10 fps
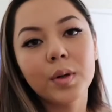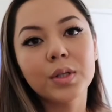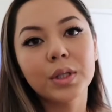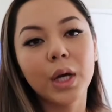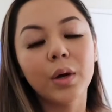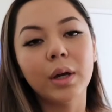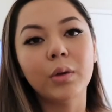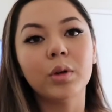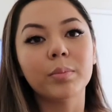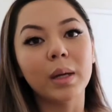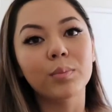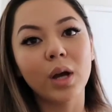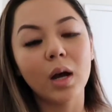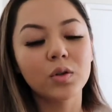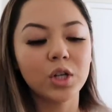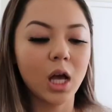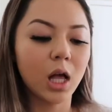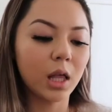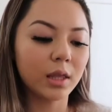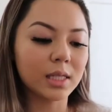to go in with my brow
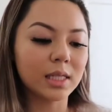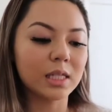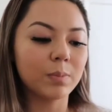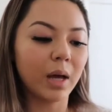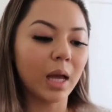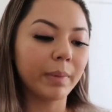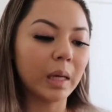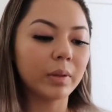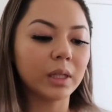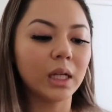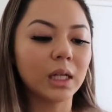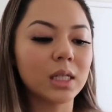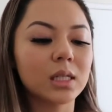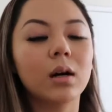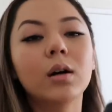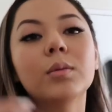gel. This is by Maybelline. It's called